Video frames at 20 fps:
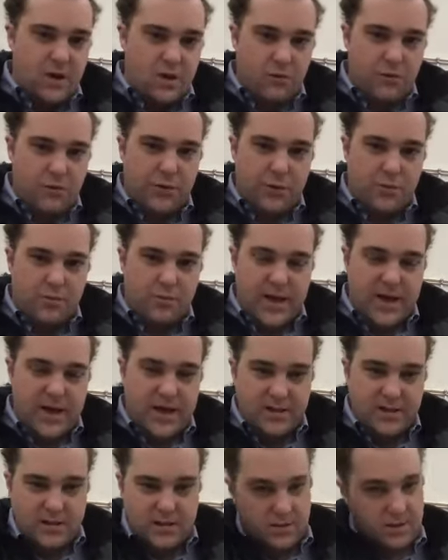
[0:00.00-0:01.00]
over their
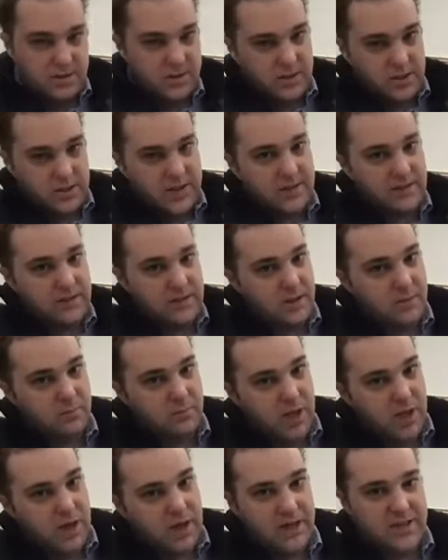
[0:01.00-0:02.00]
beds to get the block.